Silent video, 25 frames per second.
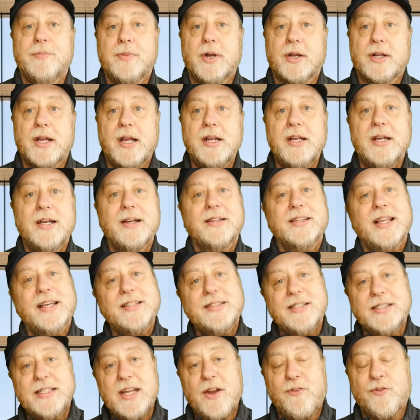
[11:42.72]
Okay, that's
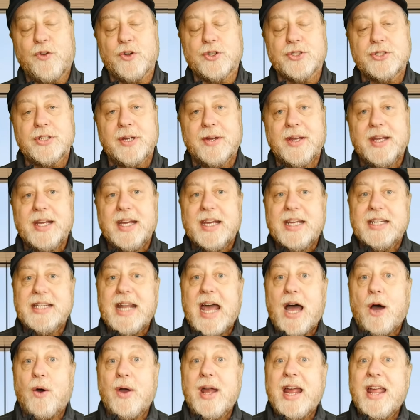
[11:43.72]
the difference.
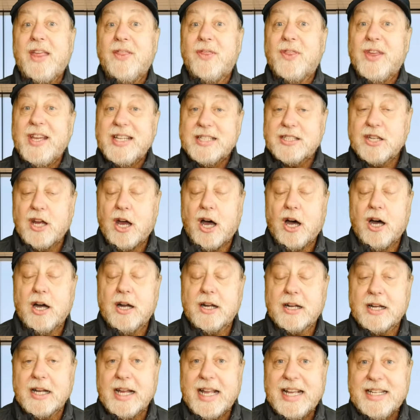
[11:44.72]
Now, this
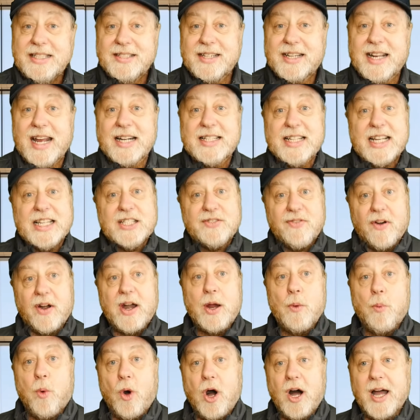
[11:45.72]
interconnect is
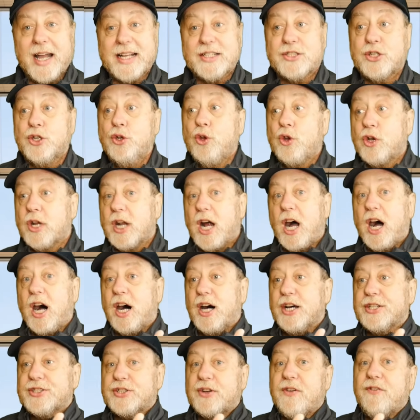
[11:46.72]
very wide, so you can
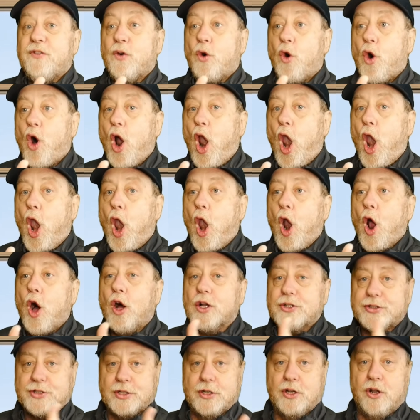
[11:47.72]
ask for
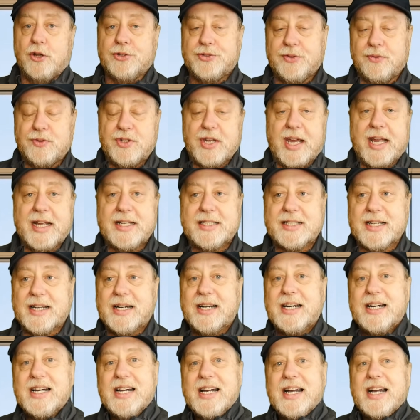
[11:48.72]
lots and lots of
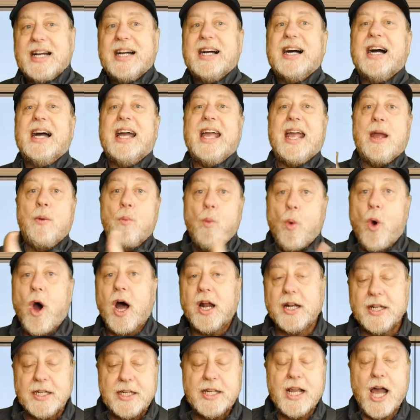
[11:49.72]
data in
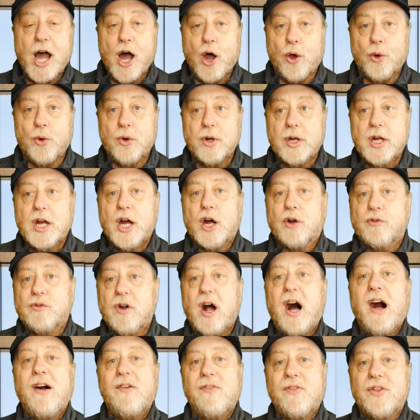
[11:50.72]
one go,
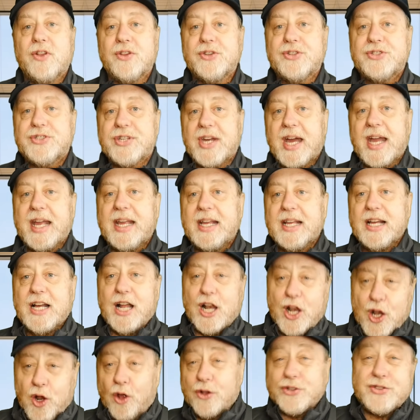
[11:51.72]
rather than, say,
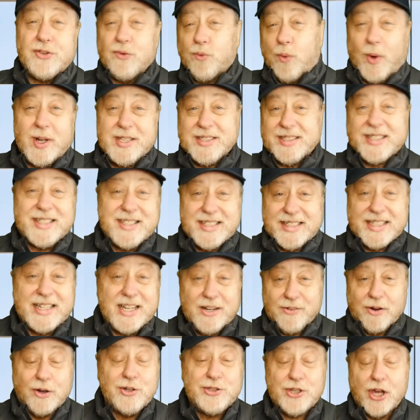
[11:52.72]
lots of ones and
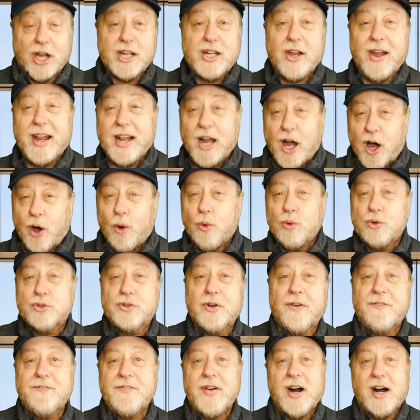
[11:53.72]
zeros that are going
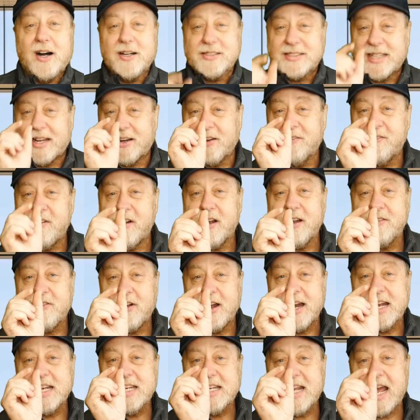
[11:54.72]
ultra fast down a very,
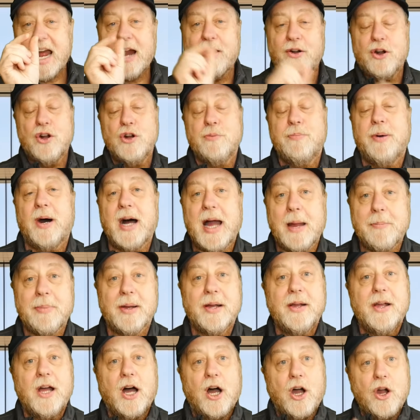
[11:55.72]
very narrow pipe.
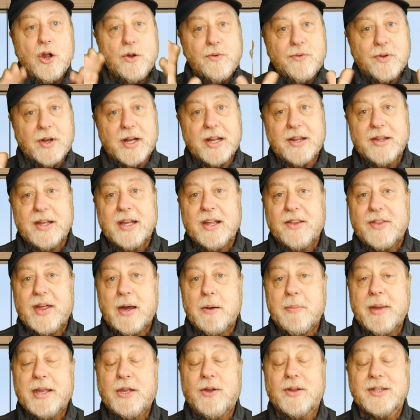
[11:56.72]
Hopefully,
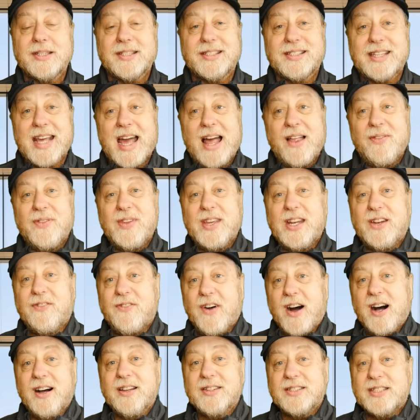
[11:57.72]
that'll make you understand the
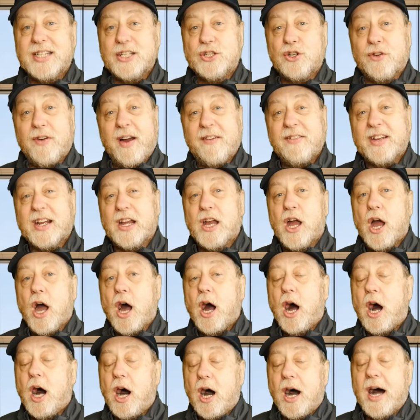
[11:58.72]
advantage of having
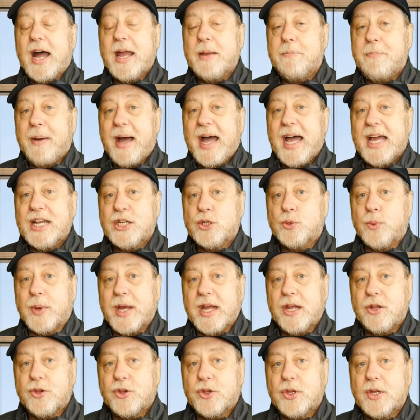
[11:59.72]
high
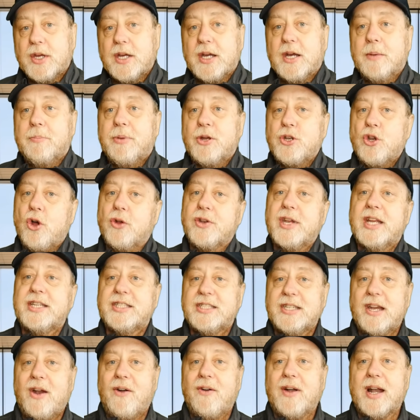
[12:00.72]
bandwidth, but not
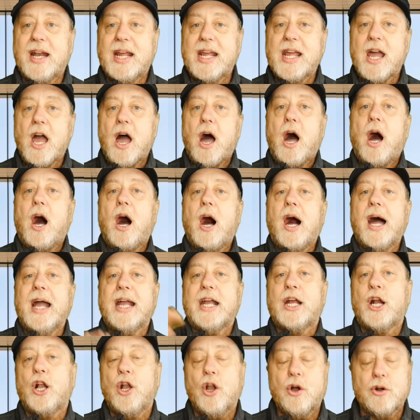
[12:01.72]
necessarily
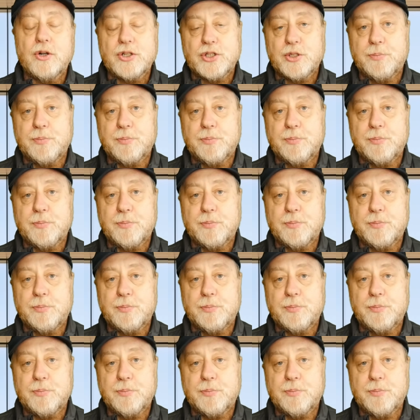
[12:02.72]
high clock